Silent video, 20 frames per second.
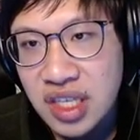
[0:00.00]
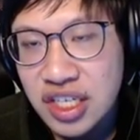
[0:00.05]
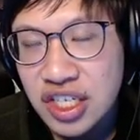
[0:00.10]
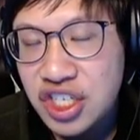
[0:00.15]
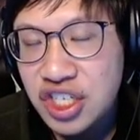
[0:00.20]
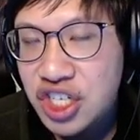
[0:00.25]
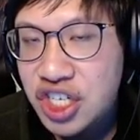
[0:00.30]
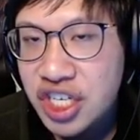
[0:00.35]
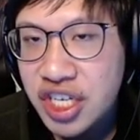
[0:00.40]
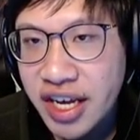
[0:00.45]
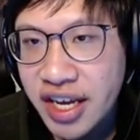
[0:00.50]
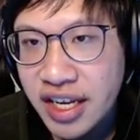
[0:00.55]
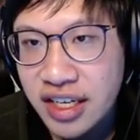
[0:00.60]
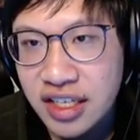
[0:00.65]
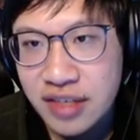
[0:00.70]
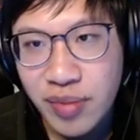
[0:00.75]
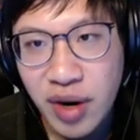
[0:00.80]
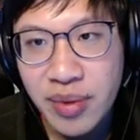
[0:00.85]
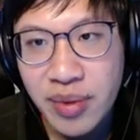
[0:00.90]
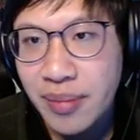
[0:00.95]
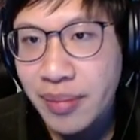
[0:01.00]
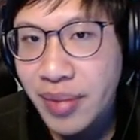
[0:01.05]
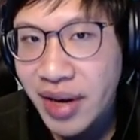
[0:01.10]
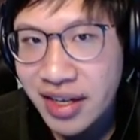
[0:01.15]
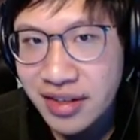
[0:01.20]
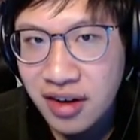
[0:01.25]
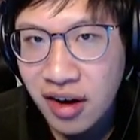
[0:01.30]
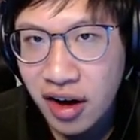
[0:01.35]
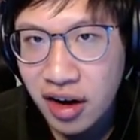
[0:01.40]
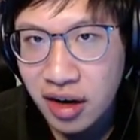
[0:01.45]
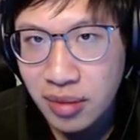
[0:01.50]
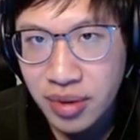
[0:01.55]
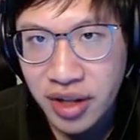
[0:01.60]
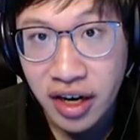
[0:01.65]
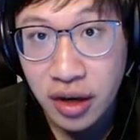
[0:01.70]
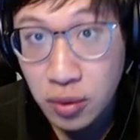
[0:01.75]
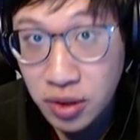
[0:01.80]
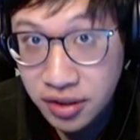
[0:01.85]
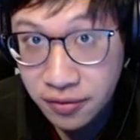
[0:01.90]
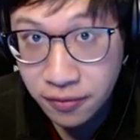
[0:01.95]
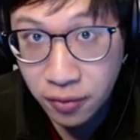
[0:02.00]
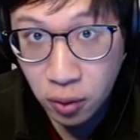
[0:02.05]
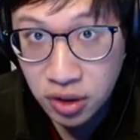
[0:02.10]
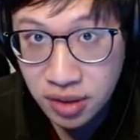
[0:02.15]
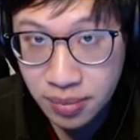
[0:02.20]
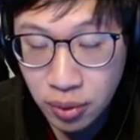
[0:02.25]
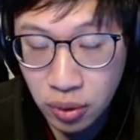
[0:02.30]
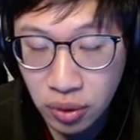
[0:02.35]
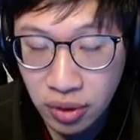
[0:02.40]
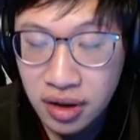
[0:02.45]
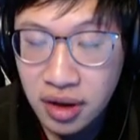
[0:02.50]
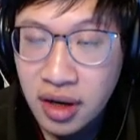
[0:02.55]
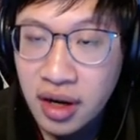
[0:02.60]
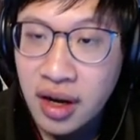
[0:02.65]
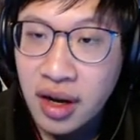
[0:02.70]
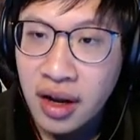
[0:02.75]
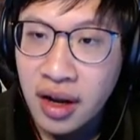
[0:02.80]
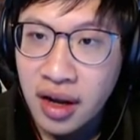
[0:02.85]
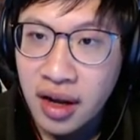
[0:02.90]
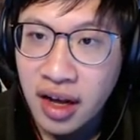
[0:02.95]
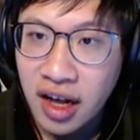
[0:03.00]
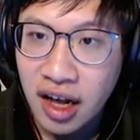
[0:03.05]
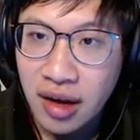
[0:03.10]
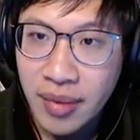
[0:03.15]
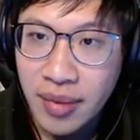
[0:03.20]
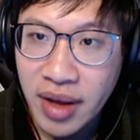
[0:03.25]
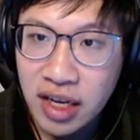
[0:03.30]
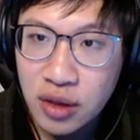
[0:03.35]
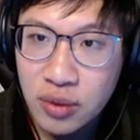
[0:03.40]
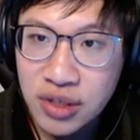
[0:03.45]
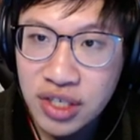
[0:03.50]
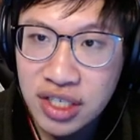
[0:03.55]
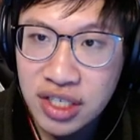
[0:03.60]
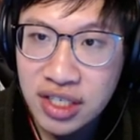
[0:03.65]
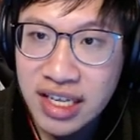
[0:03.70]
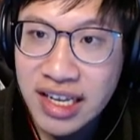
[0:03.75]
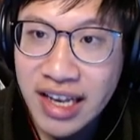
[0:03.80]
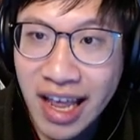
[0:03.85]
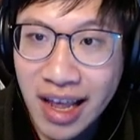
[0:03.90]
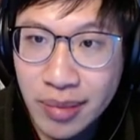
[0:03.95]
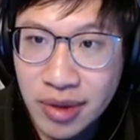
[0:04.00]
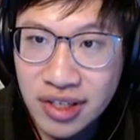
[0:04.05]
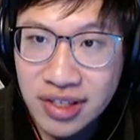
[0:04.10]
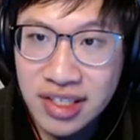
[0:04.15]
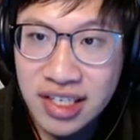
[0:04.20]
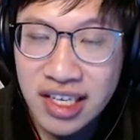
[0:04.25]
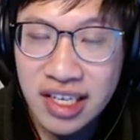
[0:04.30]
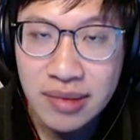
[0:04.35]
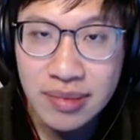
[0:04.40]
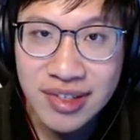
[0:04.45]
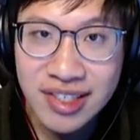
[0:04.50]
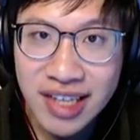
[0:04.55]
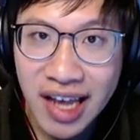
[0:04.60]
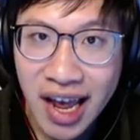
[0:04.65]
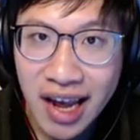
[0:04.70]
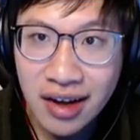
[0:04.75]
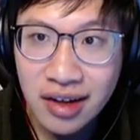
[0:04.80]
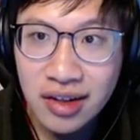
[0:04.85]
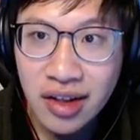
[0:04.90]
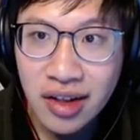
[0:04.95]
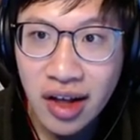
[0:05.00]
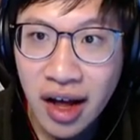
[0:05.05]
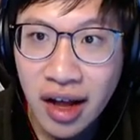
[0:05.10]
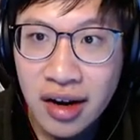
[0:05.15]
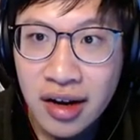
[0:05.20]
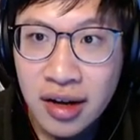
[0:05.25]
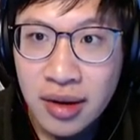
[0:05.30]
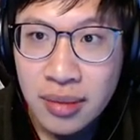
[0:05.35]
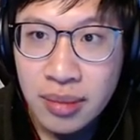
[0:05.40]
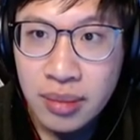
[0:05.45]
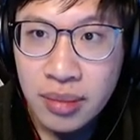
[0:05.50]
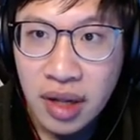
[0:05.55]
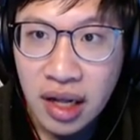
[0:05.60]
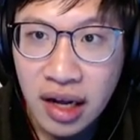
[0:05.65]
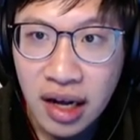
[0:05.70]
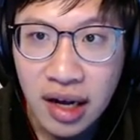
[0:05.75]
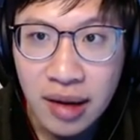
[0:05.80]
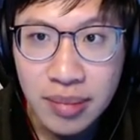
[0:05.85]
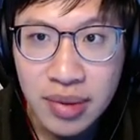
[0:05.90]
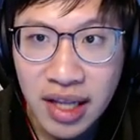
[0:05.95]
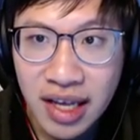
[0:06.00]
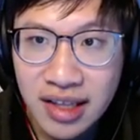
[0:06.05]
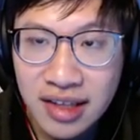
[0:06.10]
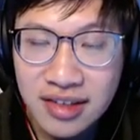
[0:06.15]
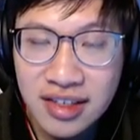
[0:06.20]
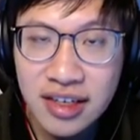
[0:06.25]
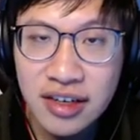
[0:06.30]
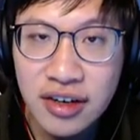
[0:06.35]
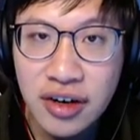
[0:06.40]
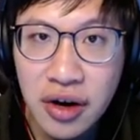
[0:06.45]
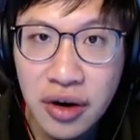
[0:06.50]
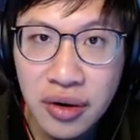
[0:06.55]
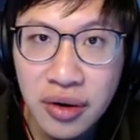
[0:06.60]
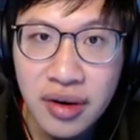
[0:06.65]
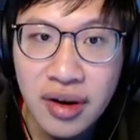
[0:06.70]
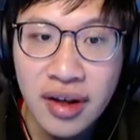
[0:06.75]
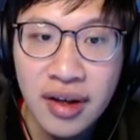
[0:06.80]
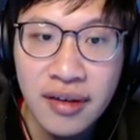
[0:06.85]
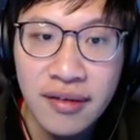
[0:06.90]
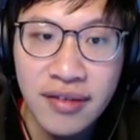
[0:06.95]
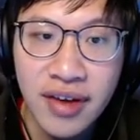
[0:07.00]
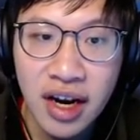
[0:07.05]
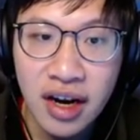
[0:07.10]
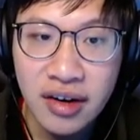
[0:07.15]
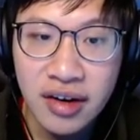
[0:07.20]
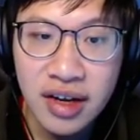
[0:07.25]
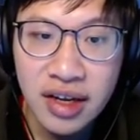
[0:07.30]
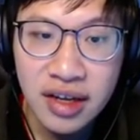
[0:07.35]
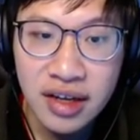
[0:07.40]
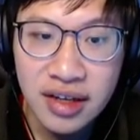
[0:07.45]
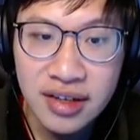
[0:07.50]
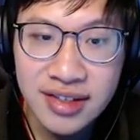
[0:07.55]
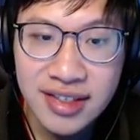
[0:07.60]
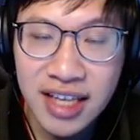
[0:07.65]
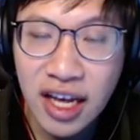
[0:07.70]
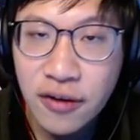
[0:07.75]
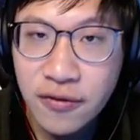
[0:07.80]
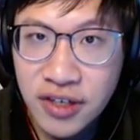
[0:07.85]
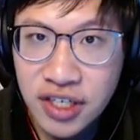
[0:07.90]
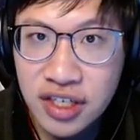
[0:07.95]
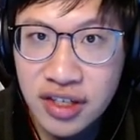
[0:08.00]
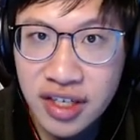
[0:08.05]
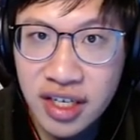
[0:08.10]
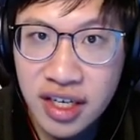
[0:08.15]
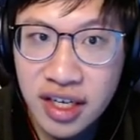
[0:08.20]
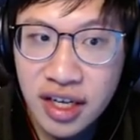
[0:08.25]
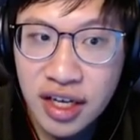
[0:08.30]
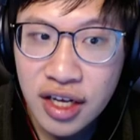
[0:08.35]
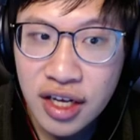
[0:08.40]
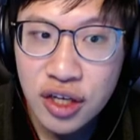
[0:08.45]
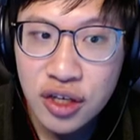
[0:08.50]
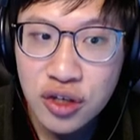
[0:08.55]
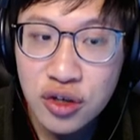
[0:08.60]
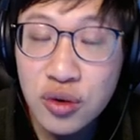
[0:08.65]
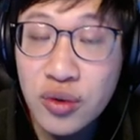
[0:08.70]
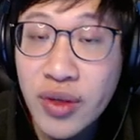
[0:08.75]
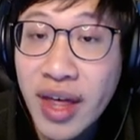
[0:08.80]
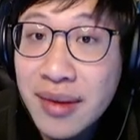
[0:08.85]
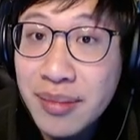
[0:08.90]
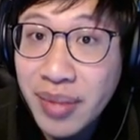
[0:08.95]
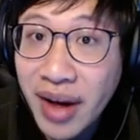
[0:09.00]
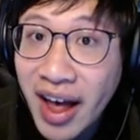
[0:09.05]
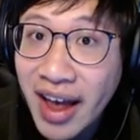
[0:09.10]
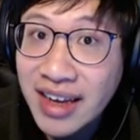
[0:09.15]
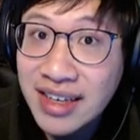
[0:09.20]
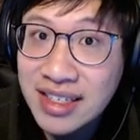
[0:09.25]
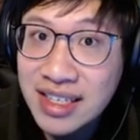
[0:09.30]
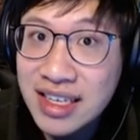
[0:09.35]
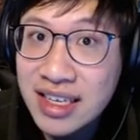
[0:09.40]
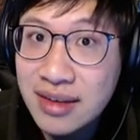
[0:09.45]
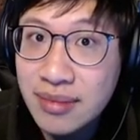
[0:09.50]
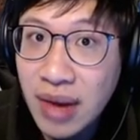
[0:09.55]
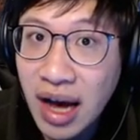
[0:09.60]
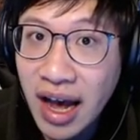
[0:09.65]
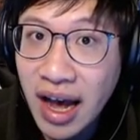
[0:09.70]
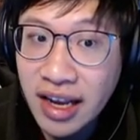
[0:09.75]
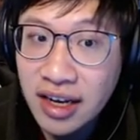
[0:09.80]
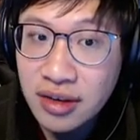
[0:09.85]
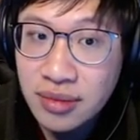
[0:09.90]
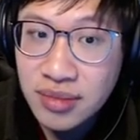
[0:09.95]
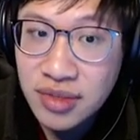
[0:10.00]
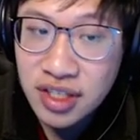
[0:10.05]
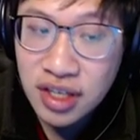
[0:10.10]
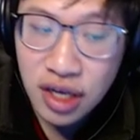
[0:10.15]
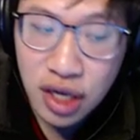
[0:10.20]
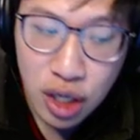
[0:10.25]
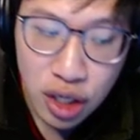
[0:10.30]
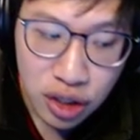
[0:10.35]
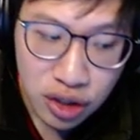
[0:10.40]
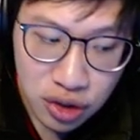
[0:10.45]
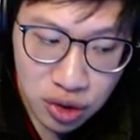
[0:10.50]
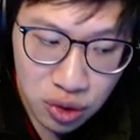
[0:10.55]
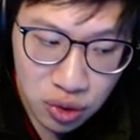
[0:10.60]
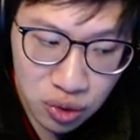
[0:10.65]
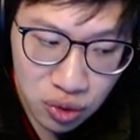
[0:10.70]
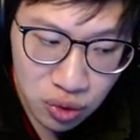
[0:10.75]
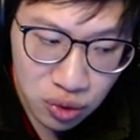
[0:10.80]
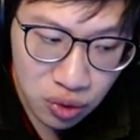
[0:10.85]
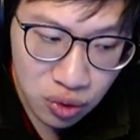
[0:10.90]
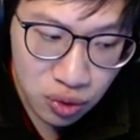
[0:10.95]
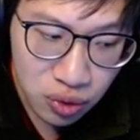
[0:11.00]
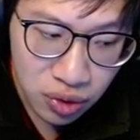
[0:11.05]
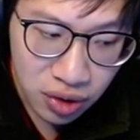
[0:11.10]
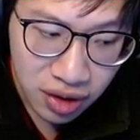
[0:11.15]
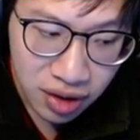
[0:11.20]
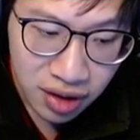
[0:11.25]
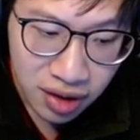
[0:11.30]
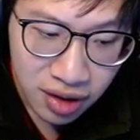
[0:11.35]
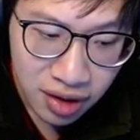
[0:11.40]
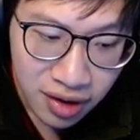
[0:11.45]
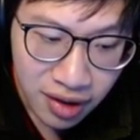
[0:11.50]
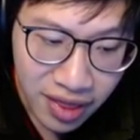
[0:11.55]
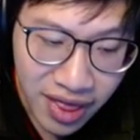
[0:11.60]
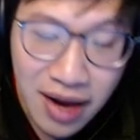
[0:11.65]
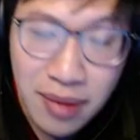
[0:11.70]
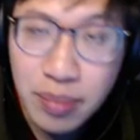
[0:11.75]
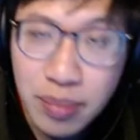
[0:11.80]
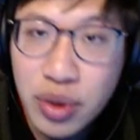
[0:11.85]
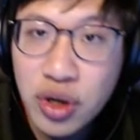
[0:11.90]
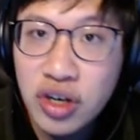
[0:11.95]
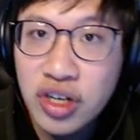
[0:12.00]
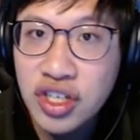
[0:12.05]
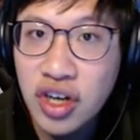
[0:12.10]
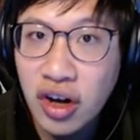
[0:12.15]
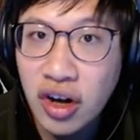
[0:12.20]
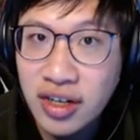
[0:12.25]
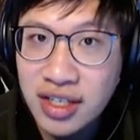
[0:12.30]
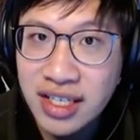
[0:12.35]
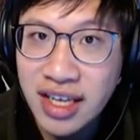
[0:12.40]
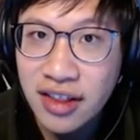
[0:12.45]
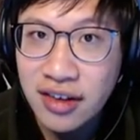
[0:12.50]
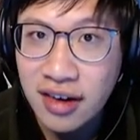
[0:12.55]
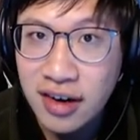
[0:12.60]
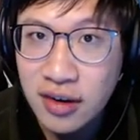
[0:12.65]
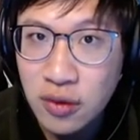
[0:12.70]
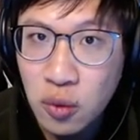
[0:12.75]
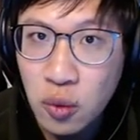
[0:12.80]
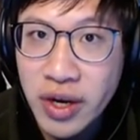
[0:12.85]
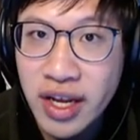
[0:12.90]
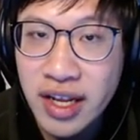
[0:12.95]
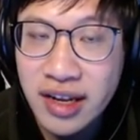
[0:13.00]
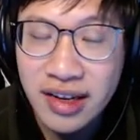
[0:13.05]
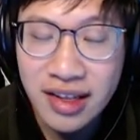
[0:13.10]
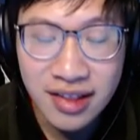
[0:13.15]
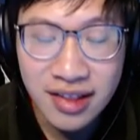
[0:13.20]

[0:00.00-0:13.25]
GH, probably the best KotL player, was a four support. Um, and he would just enable his team, stack a lot, uh, play this hero very selfishly, to then buy team items to then push all together and win in